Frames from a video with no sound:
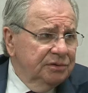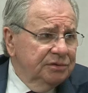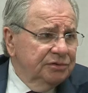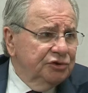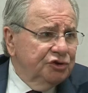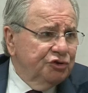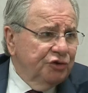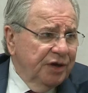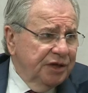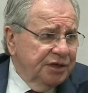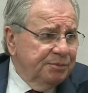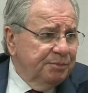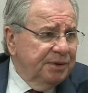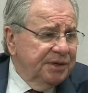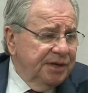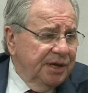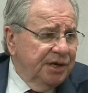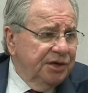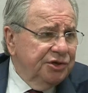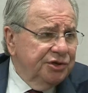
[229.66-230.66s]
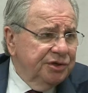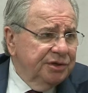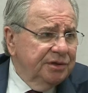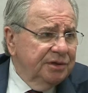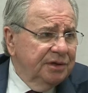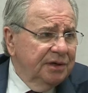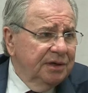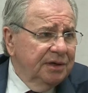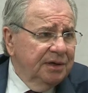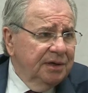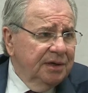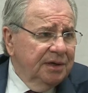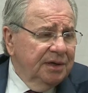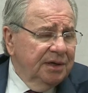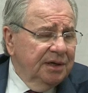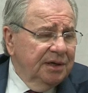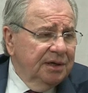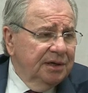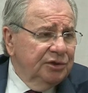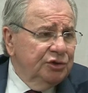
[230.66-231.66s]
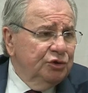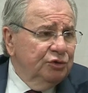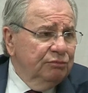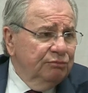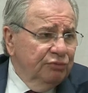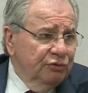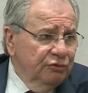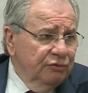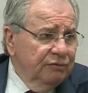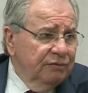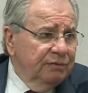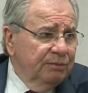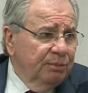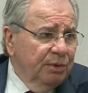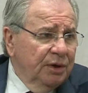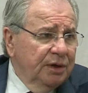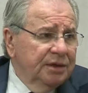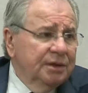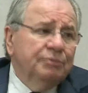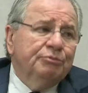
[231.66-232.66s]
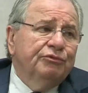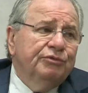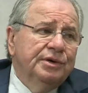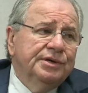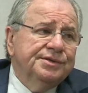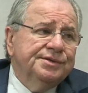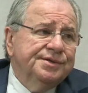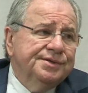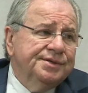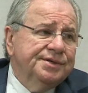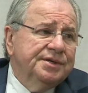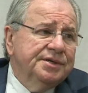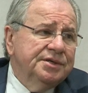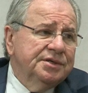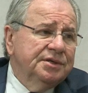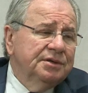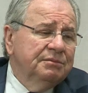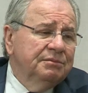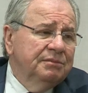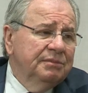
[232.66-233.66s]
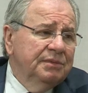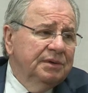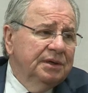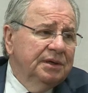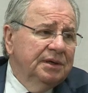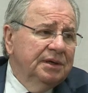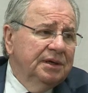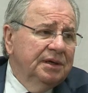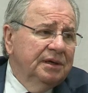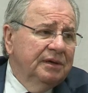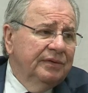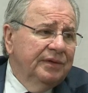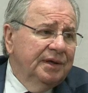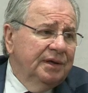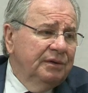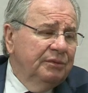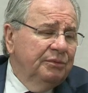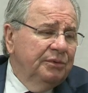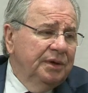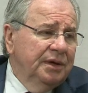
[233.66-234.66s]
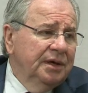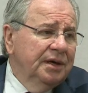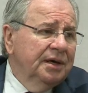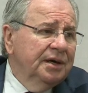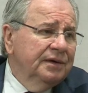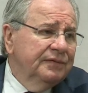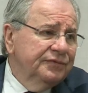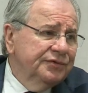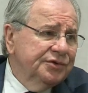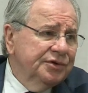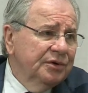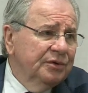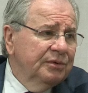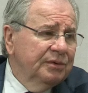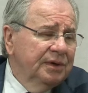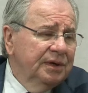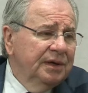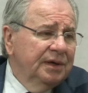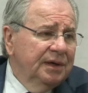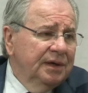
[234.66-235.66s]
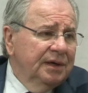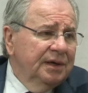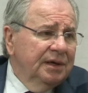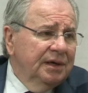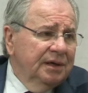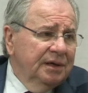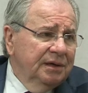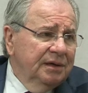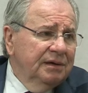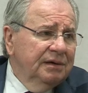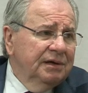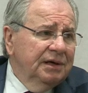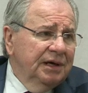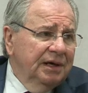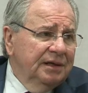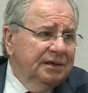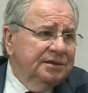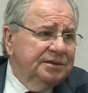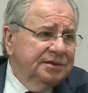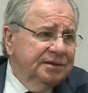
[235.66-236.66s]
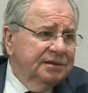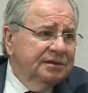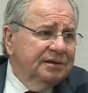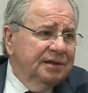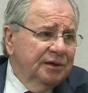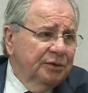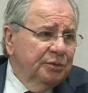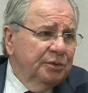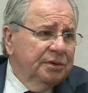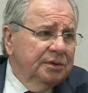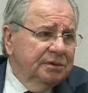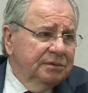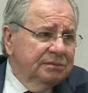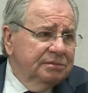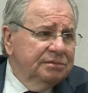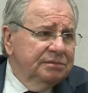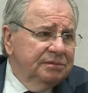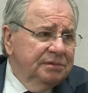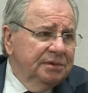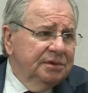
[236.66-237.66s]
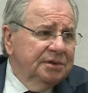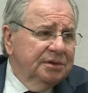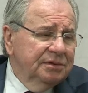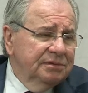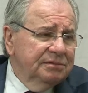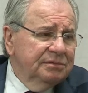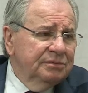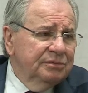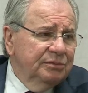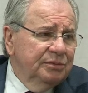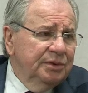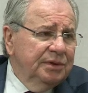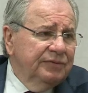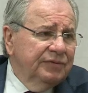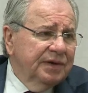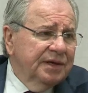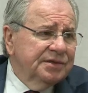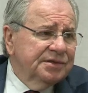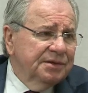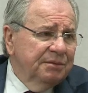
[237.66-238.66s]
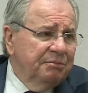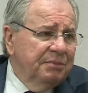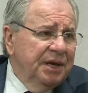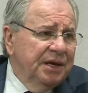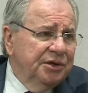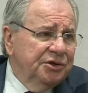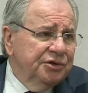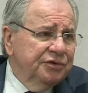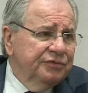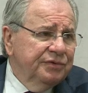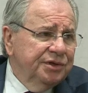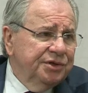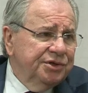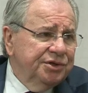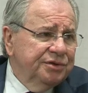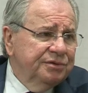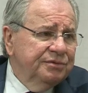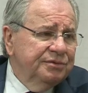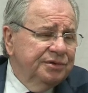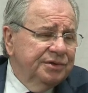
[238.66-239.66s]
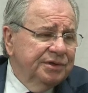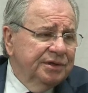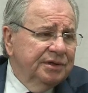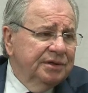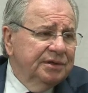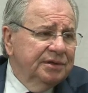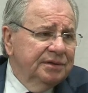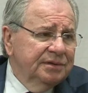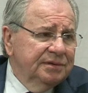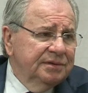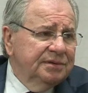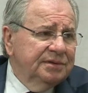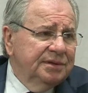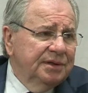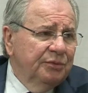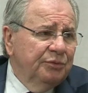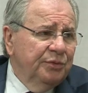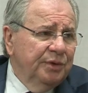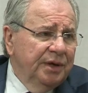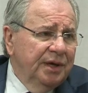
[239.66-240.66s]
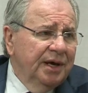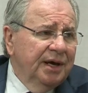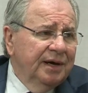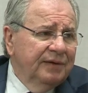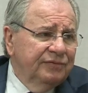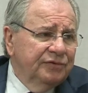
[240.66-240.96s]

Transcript: transportation to improve upon the present system that we have. So I still think we've got some major issues that we have